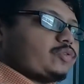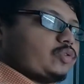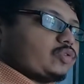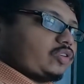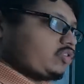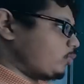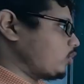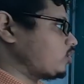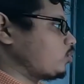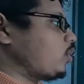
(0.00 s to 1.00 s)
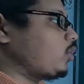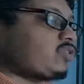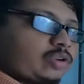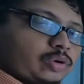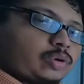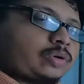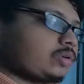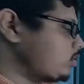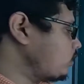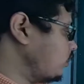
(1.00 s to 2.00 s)
of neutrons, because we also
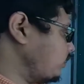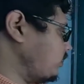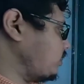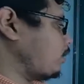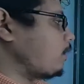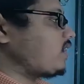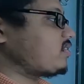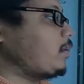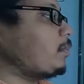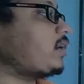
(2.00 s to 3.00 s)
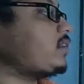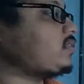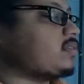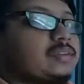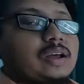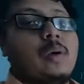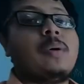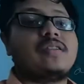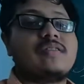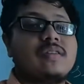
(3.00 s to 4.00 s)
know that the mass number is how
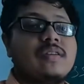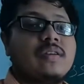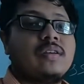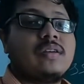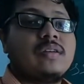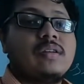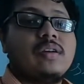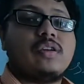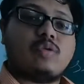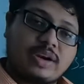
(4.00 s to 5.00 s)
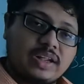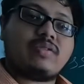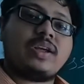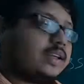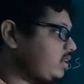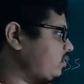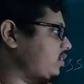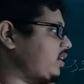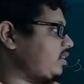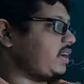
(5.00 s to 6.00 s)
much? 23. It's
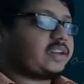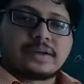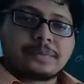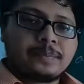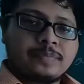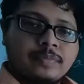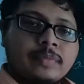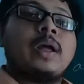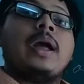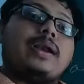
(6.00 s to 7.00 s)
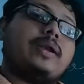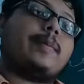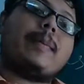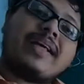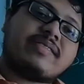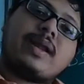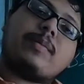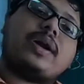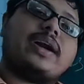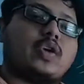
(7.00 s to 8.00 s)
written right here. Now the mass
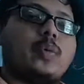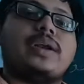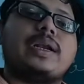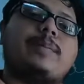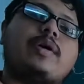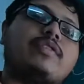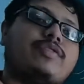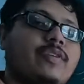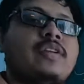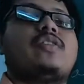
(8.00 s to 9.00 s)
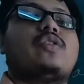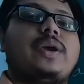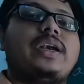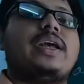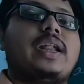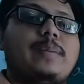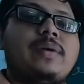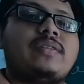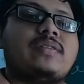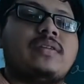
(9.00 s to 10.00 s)
number and atomic number of the first 20
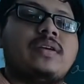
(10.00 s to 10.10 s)
elements